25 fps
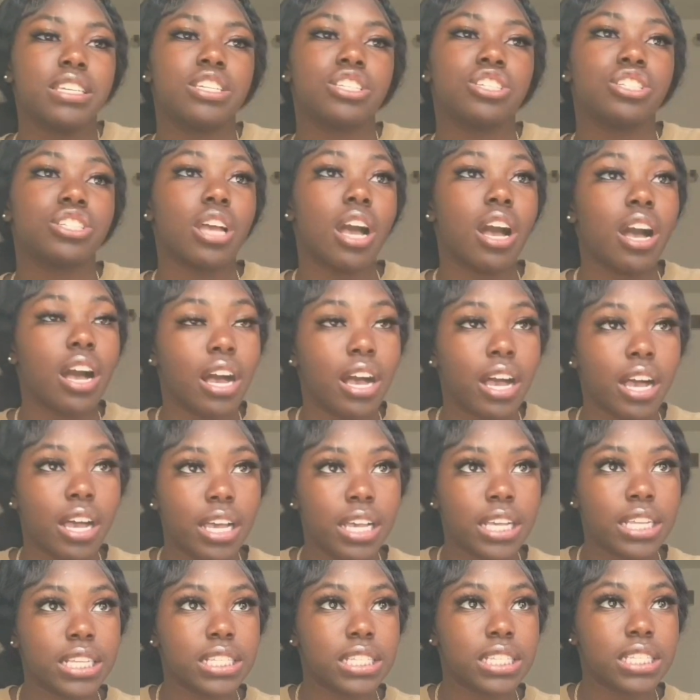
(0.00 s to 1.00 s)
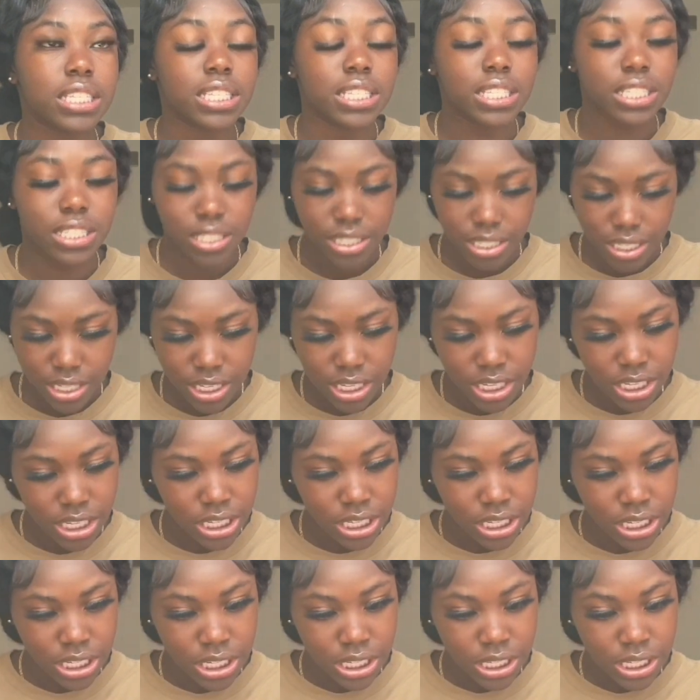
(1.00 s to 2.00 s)
shots
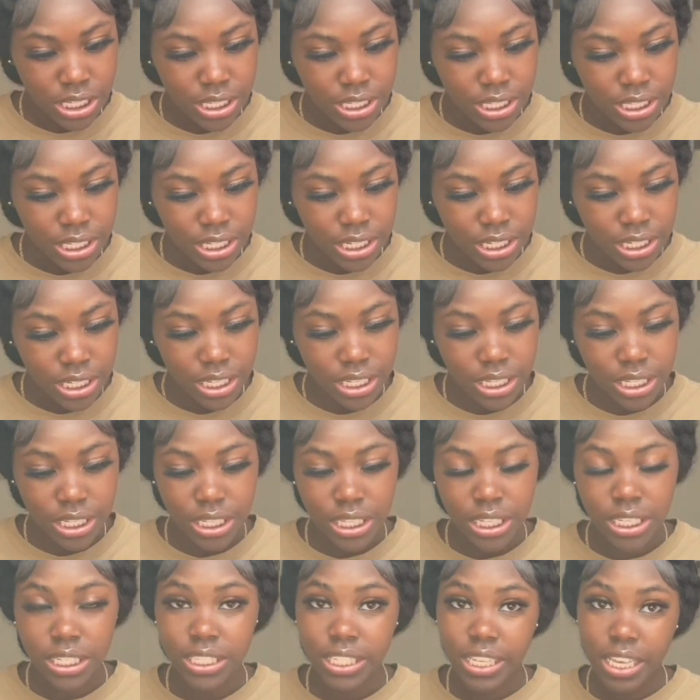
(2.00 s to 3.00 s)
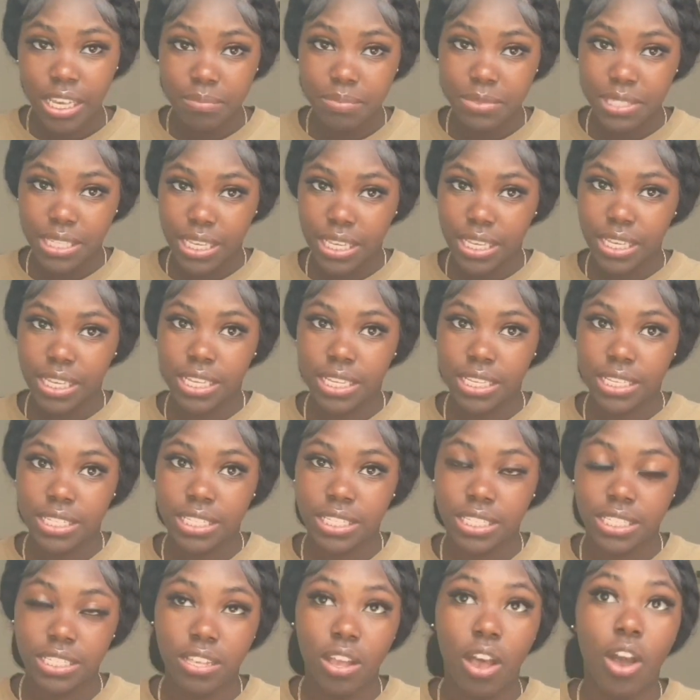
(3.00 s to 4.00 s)
the depth
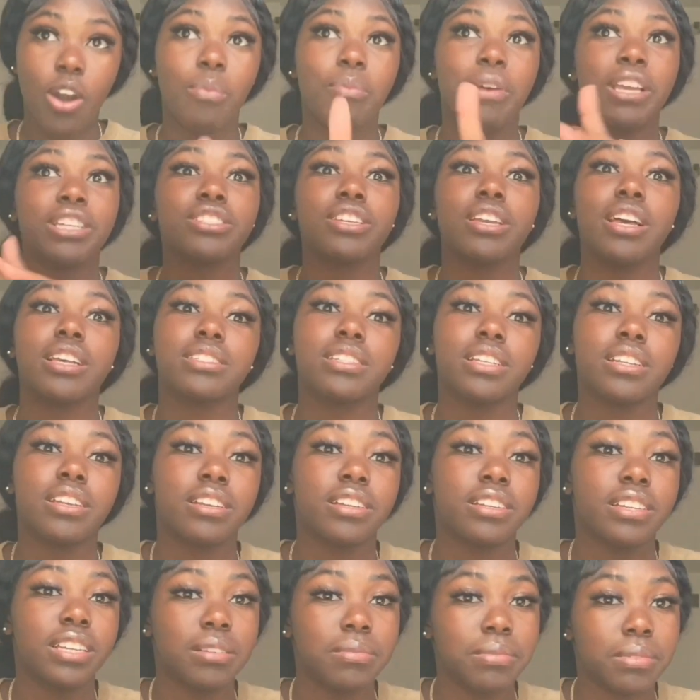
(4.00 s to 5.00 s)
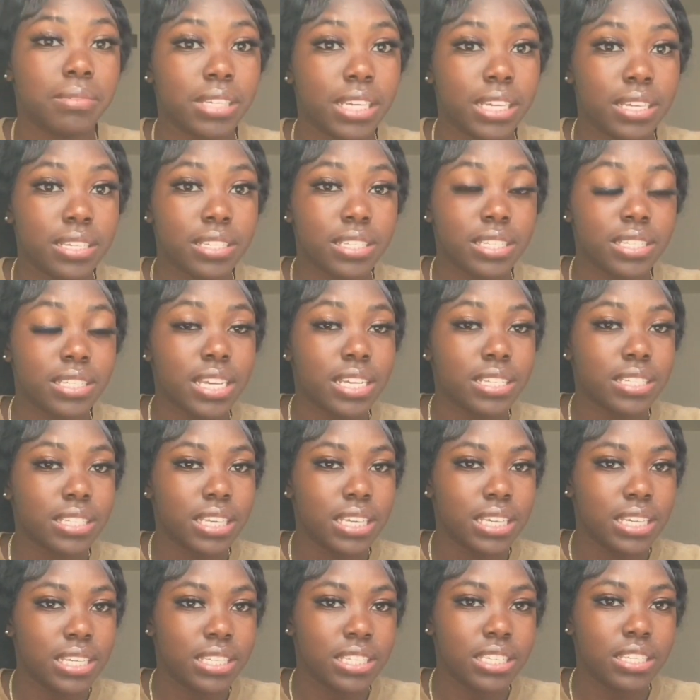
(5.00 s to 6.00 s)
test oh make sure y'all study on depth test because that's
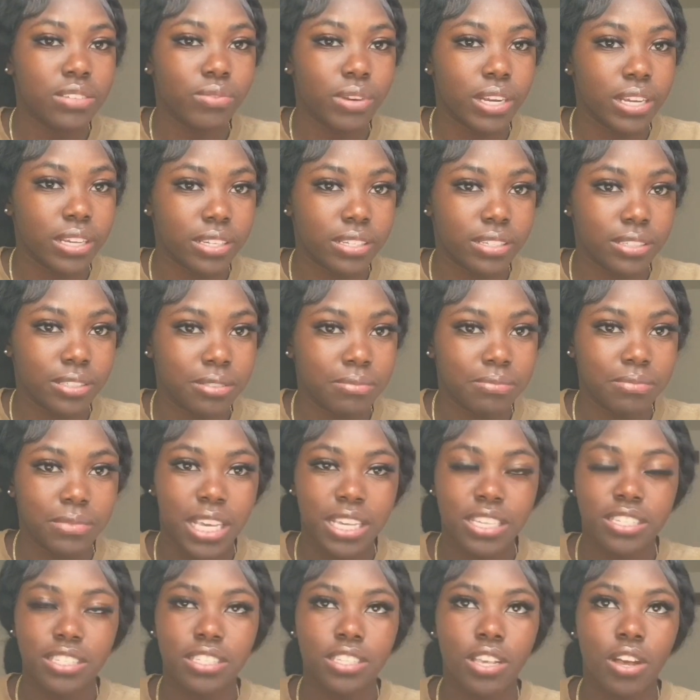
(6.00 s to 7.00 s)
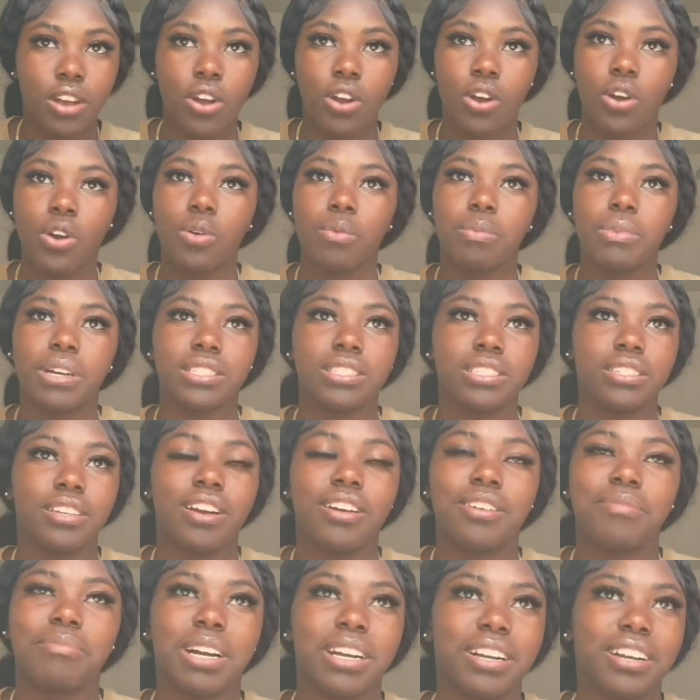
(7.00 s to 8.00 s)
easy rank up that's so much
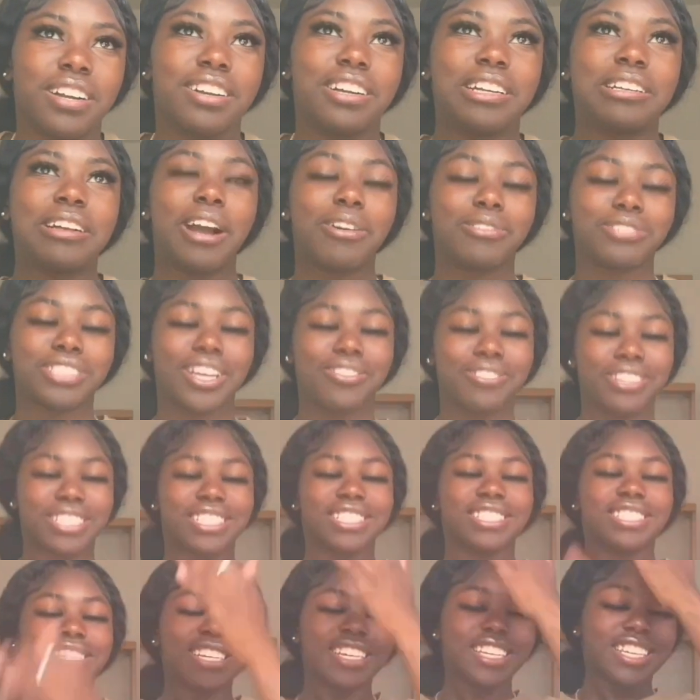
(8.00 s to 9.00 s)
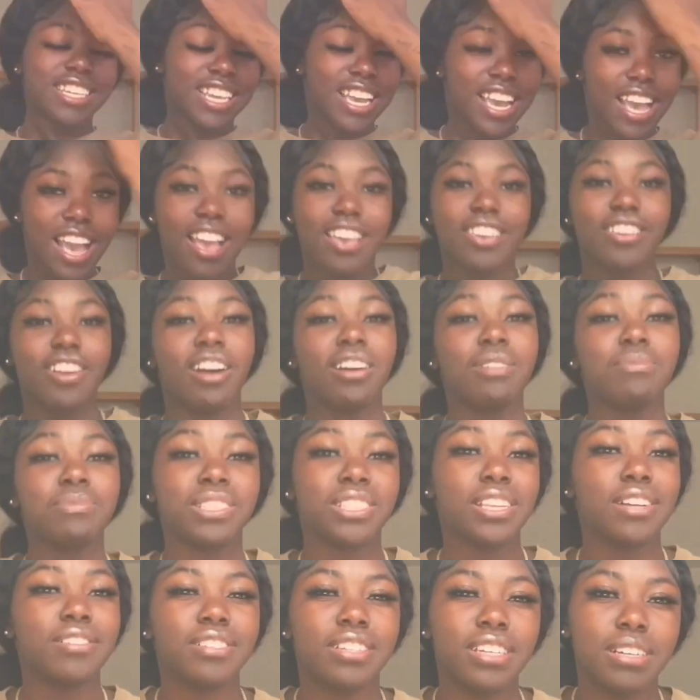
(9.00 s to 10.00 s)
oh my god i wish i would have studied y'all i'm
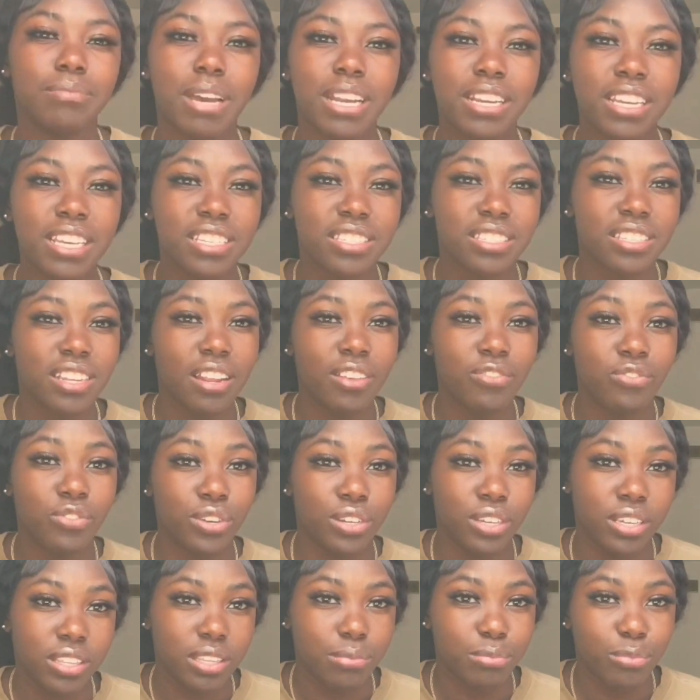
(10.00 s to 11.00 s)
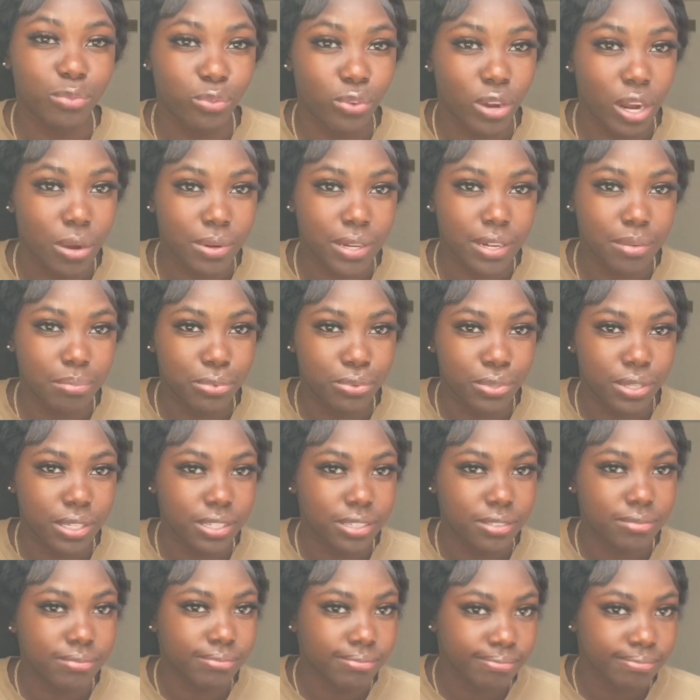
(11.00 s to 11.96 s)
so dumb i didn't study for nothing before i went to boot camp